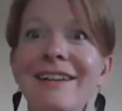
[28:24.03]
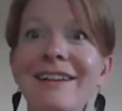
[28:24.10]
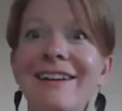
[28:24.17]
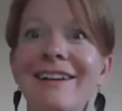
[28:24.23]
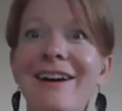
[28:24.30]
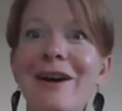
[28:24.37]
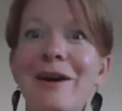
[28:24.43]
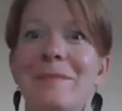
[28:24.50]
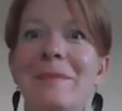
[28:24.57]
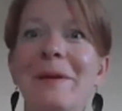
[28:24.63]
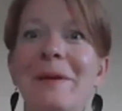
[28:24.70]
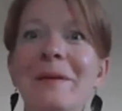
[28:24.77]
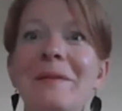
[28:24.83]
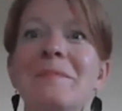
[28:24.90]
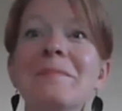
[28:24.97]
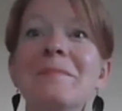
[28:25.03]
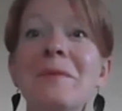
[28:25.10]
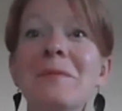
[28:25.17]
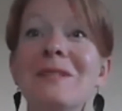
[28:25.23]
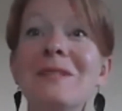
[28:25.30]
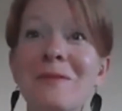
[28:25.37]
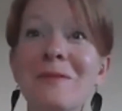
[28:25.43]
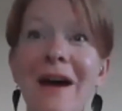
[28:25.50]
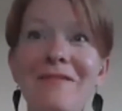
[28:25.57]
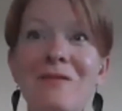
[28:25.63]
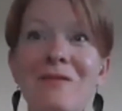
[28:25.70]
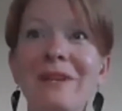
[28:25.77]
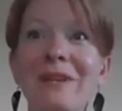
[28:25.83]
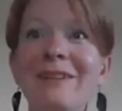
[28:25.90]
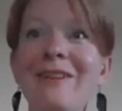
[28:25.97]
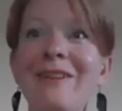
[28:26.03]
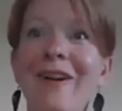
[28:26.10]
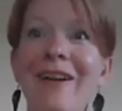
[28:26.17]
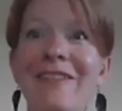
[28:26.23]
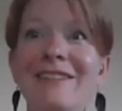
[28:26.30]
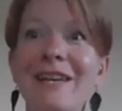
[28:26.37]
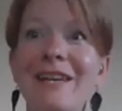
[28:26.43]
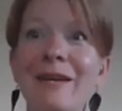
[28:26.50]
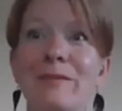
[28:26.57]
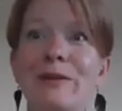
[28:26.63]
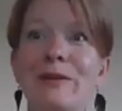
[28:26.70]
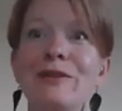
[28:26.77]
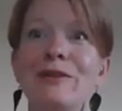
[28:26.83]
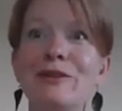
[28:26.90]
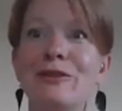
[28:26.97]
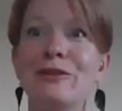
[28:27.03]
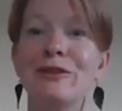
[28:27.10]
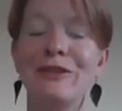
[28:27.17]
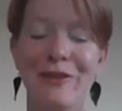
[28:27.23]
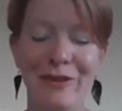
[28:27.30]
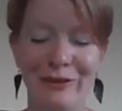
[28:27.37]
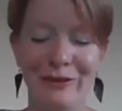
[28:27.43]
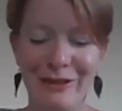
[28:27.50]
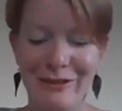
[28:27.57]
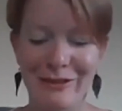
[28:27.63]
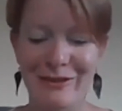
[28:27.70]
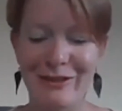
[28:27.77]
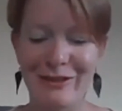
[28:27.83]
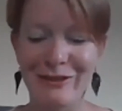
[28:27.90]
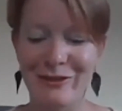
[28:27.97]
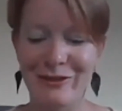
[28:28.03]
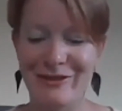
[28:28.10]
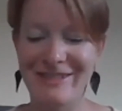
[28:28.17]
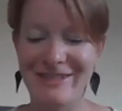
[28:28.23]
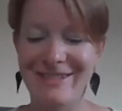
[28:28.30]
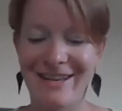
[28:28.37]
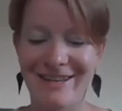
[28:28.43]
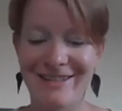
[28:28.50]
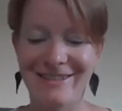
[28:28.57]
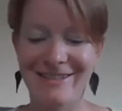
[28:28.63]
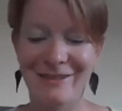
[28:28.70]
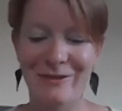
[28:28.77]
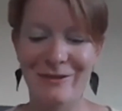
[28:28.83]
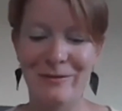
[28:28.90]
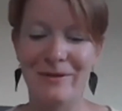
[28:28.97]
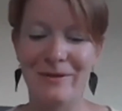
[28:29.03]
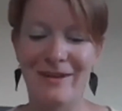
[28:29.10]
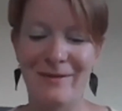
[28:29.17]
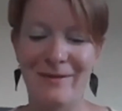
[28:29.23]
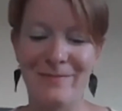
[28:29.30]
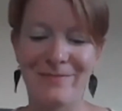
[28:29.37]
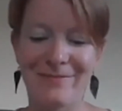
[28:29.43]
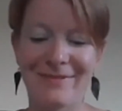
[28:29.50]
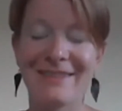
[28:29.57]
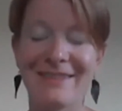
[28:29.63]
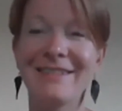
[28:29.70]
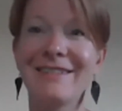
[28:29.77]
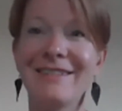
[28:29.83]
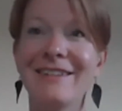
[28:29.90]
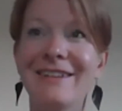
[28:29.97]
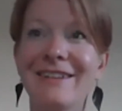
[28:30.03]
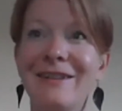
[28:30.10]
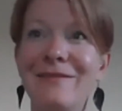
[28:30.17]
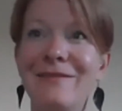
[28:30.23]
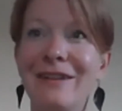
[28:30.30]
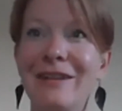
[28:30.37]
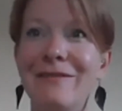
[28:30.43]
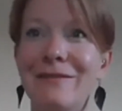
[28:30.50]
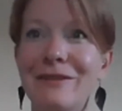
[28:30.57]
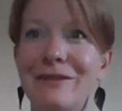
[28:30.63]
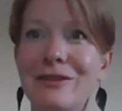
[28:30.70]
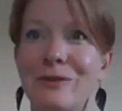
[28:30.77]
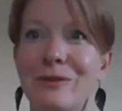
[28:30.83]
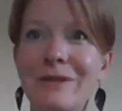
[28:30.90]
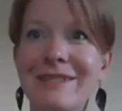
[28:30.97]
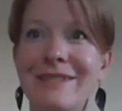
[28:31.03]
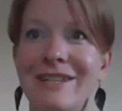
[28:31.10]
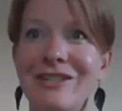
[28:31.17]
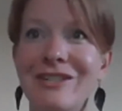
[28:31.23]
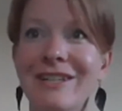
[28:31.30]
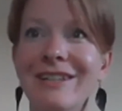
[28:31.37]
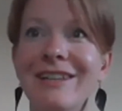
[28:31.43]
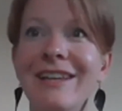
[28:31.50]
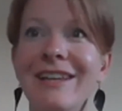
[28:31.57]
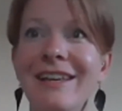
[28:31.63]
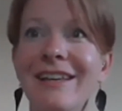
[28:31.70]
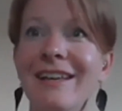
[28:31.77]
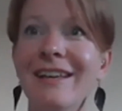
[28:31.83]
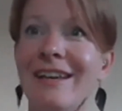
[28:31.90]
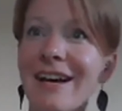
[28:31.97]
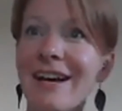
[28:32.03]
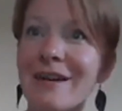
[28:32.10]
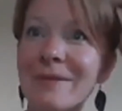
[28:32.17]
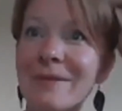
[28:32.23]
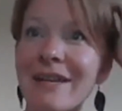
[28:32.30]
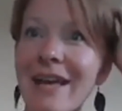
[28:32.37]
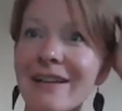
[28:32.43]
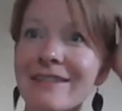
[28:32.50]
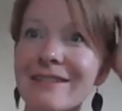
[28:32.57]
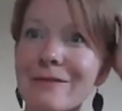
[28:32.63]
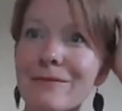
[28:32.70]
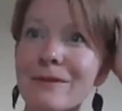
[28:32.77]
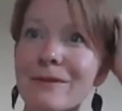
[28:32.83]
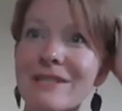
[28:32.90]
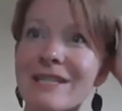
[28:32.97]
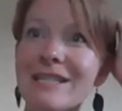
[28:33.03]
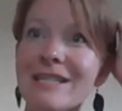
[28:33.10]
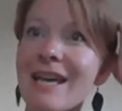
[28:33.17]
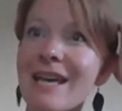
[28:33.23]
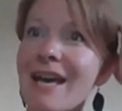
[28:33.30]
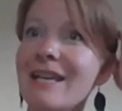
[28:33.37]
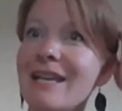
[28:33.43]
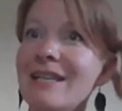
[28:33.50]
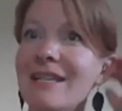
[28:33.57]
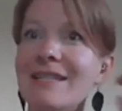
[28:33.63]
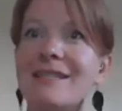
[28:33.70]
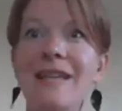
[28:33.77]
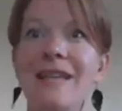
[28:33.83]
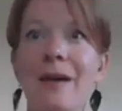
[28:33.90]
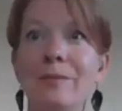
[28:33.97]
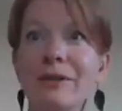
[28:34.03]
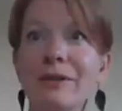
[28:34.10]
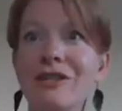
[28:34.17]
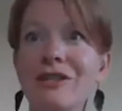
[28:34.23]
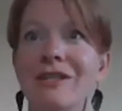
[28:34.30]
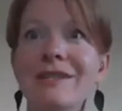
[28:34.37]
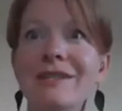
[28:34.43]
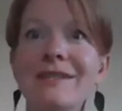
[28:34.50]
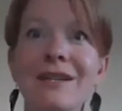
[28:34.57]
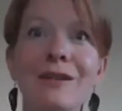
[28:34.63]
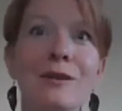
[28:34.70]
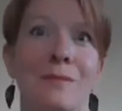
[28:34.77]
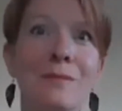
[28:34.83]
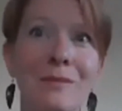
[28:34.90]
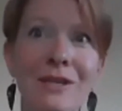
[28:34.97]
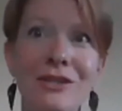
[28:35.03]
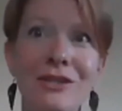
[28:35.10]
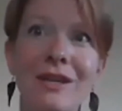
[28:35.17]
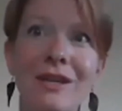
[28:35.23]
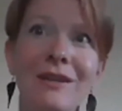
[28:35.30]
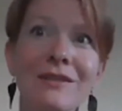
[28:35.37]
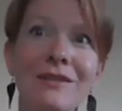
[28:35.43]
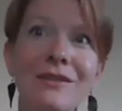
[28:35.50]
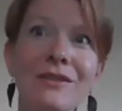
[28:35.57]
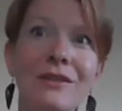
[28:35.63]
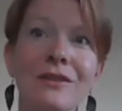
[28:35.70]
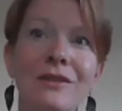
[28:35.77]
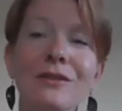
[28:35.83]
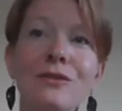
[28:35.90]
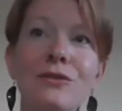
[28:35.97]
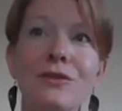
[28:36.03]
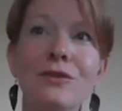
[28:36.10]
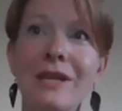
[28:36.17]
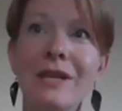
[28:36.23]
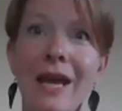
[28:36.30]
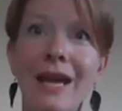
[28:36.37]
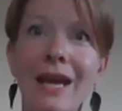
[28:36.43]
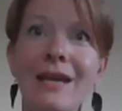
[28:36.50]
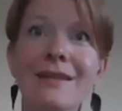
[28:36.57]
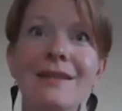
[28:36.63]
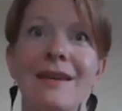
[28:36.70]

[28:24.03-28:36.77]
But we do have a bill on the table should the legislature decide to convene for a short session. And LD 1410 establishes a commission to create